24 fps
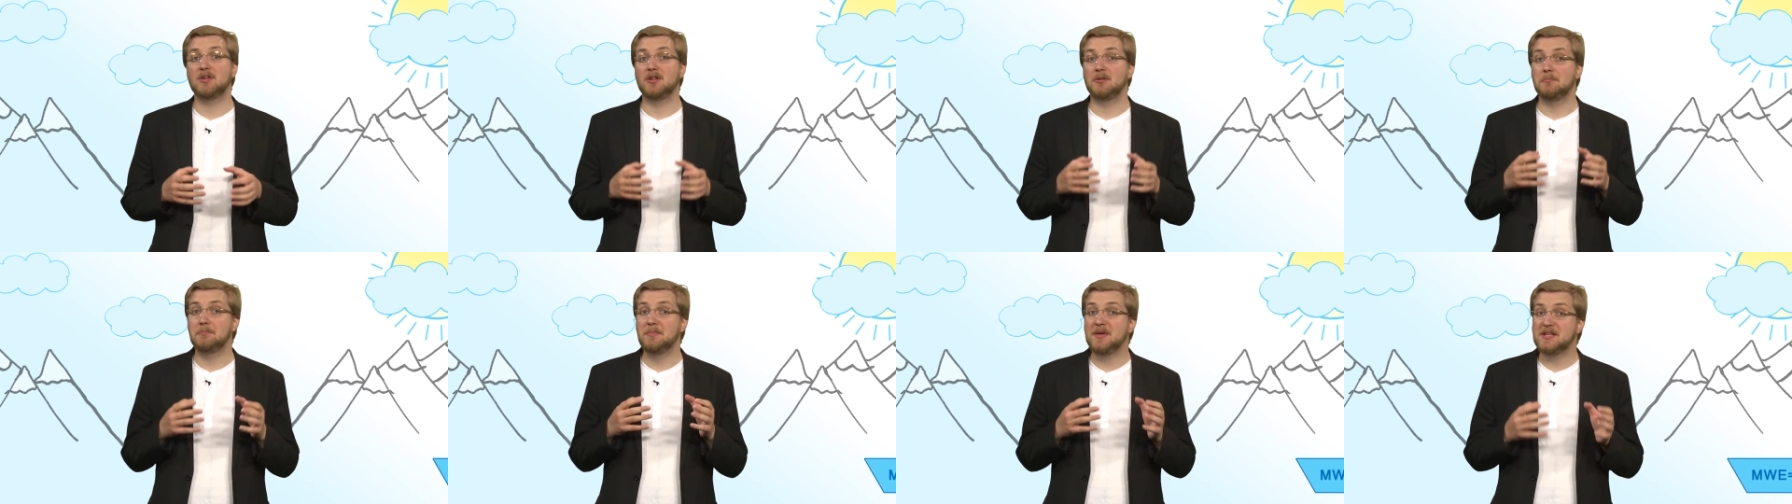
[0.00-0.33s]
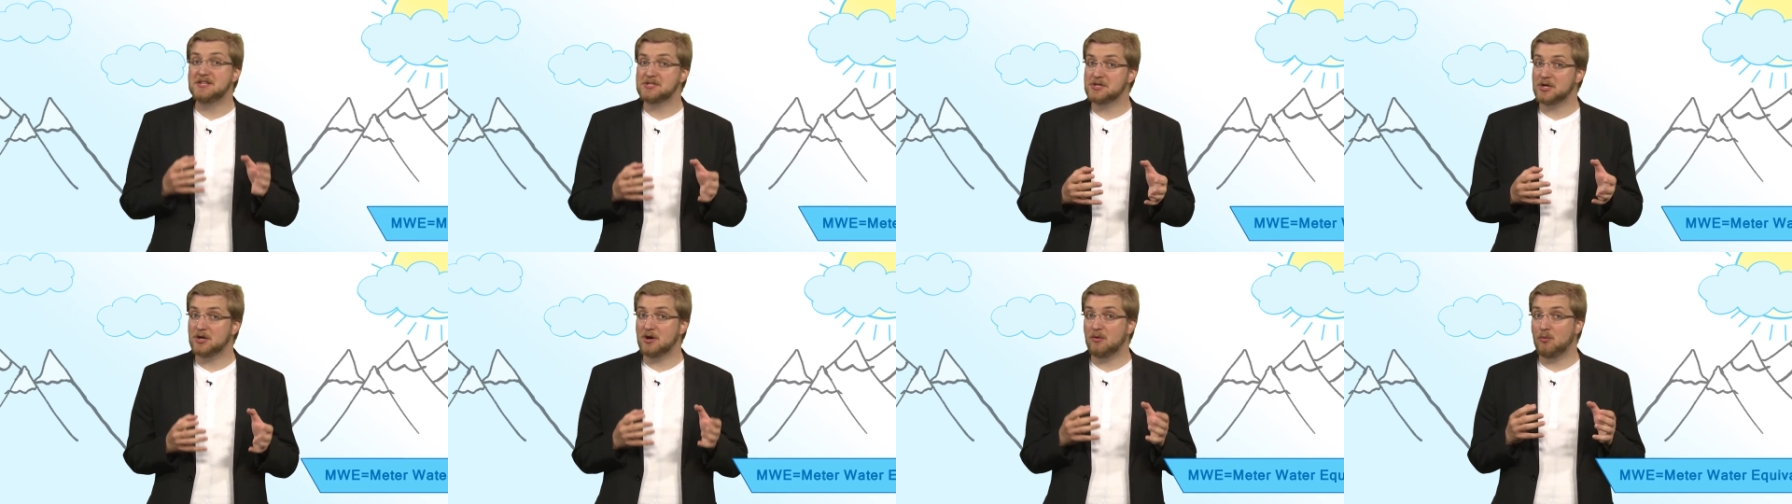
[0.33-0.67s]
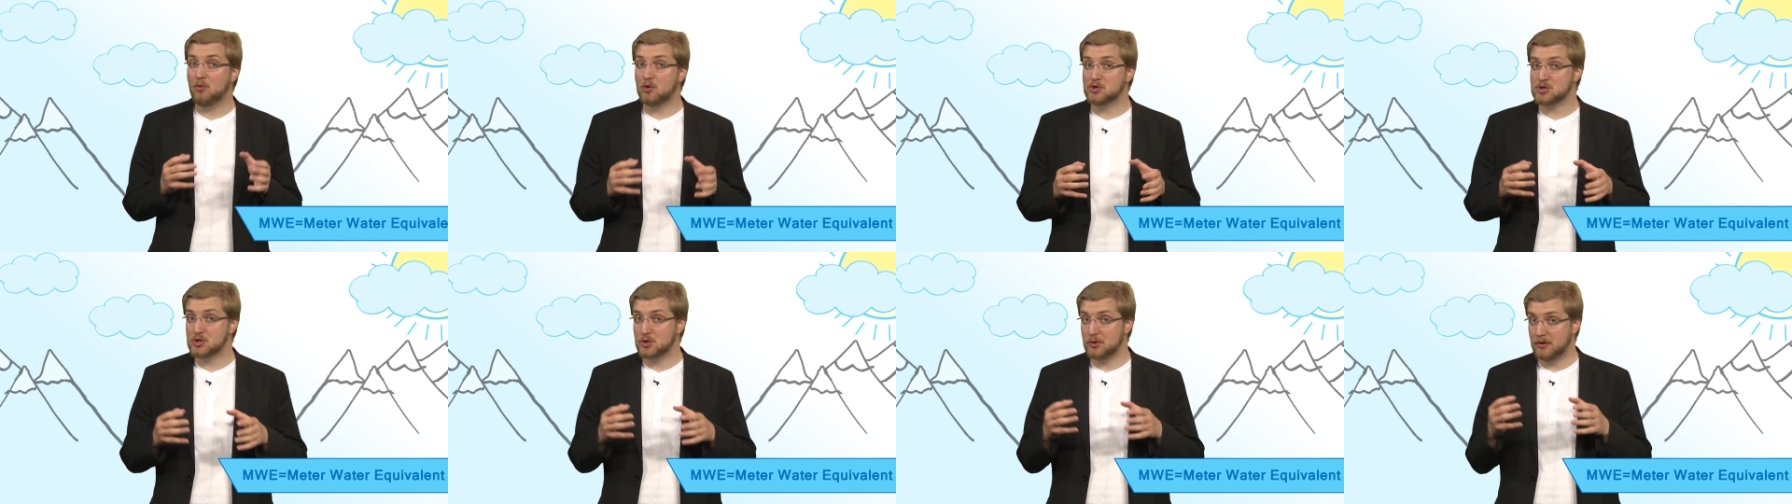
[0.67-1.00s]
in meter
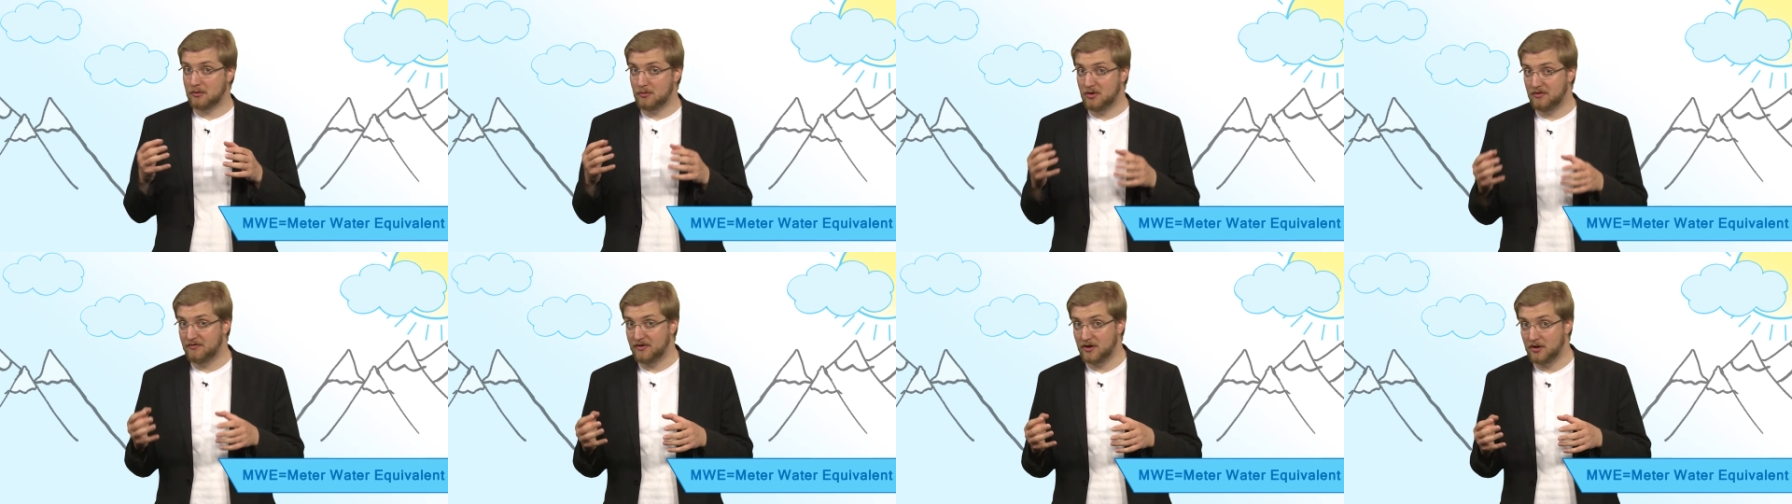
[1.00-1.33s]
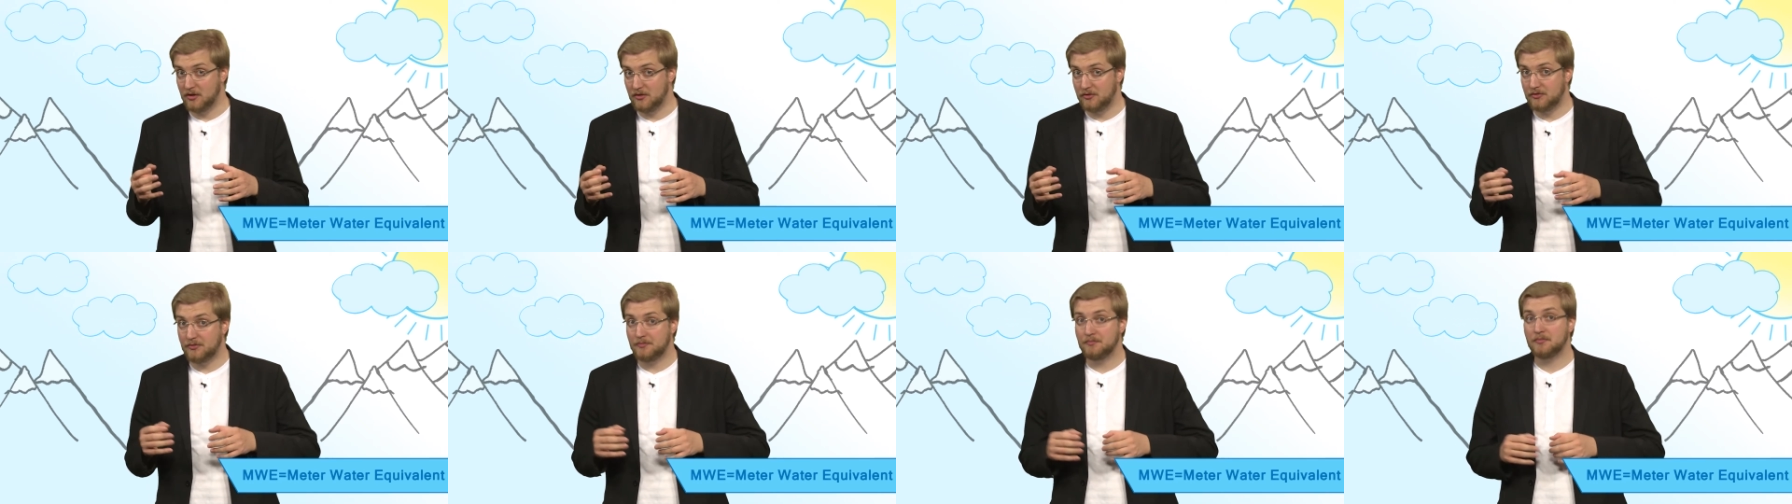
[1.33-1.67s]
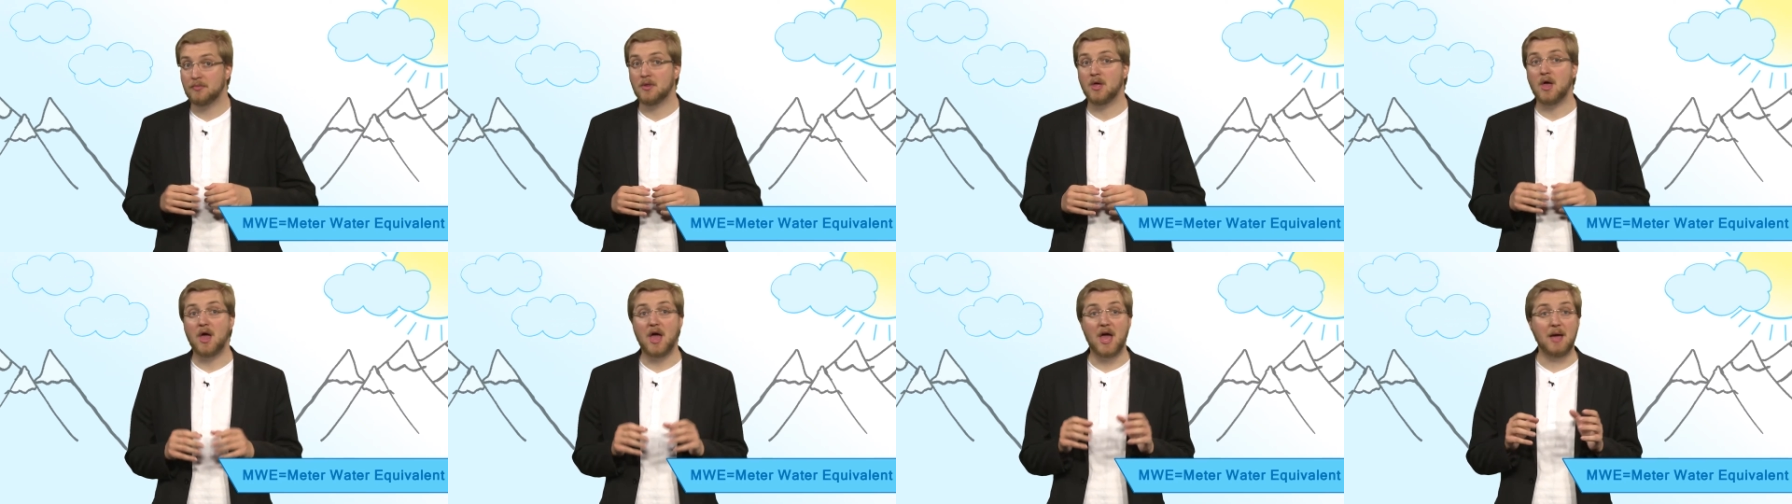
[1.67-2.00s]
water equivalents,
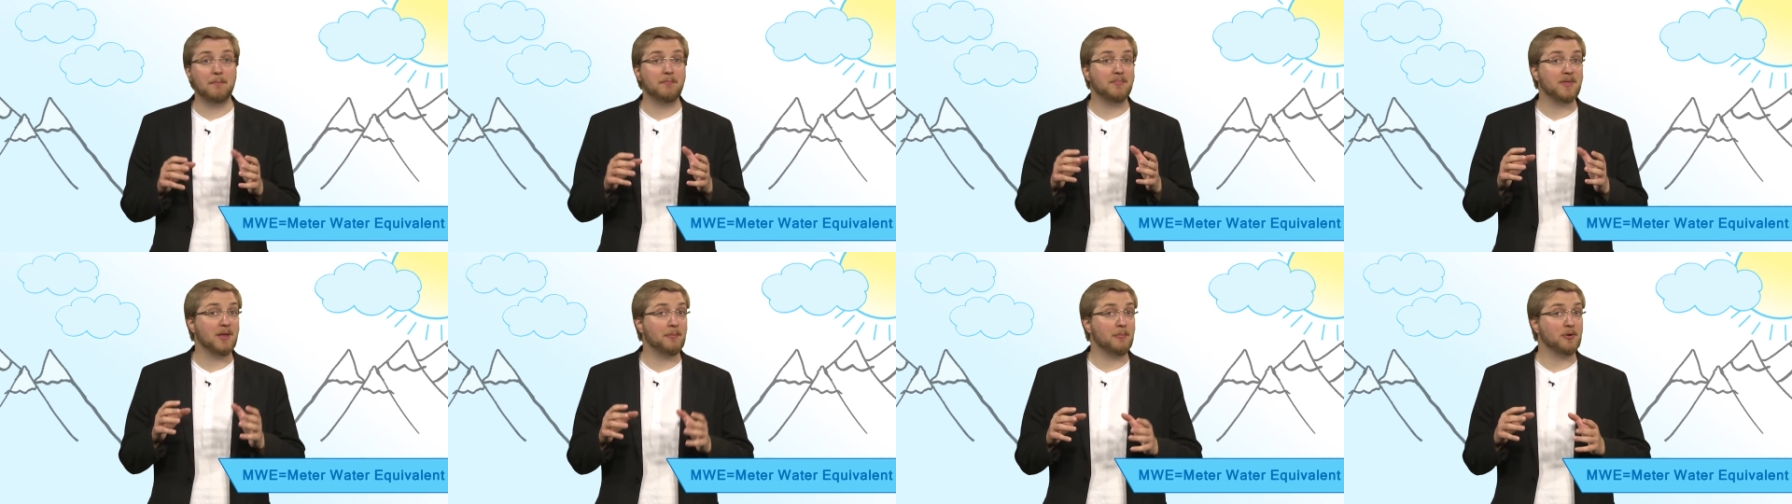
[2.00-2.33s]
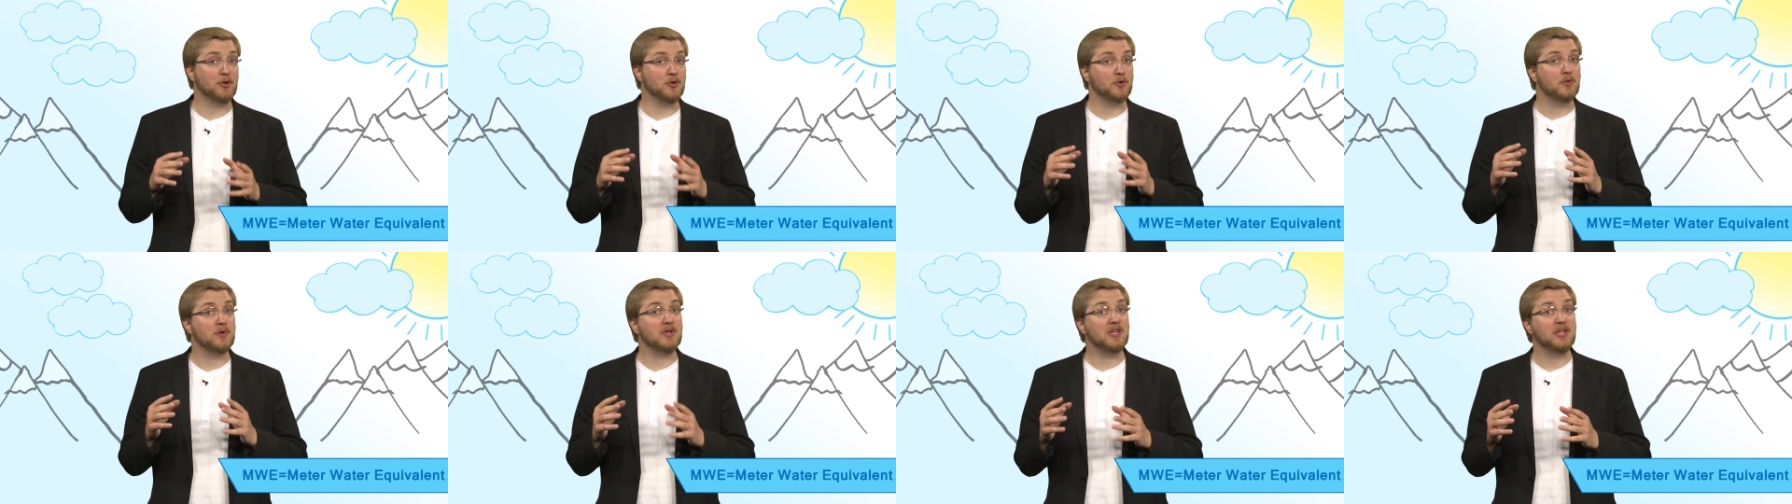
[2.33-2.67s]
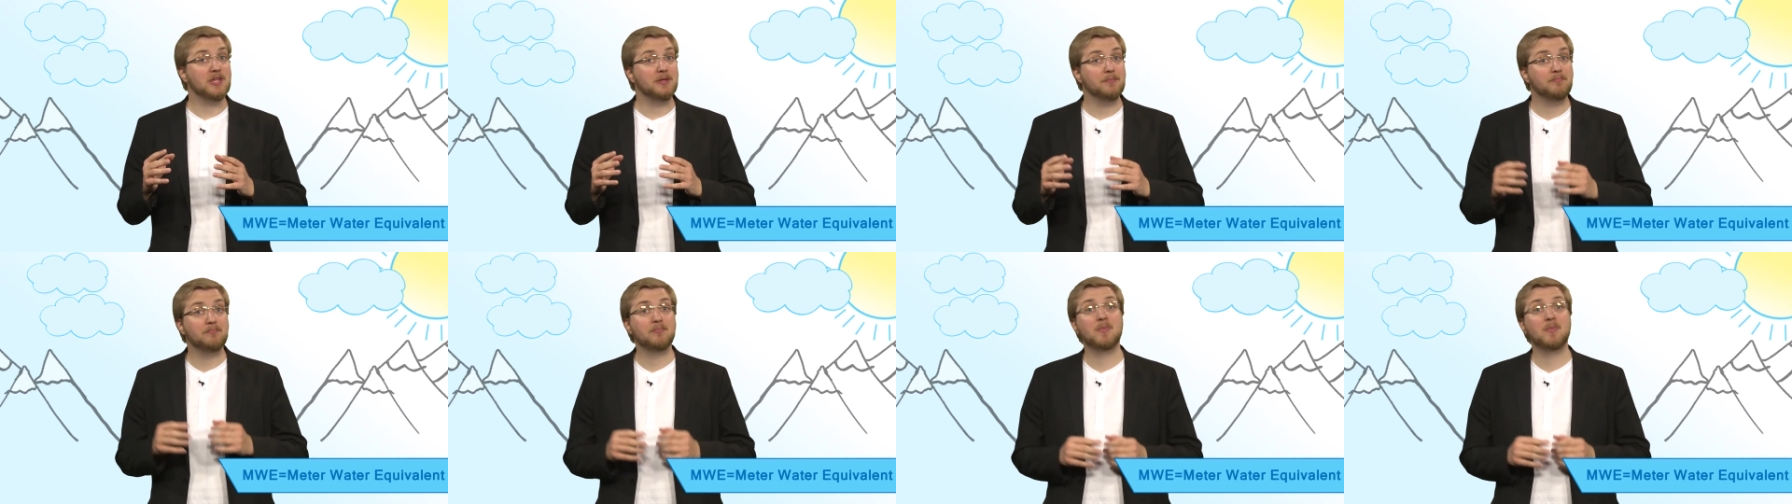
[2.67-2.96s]
MWE.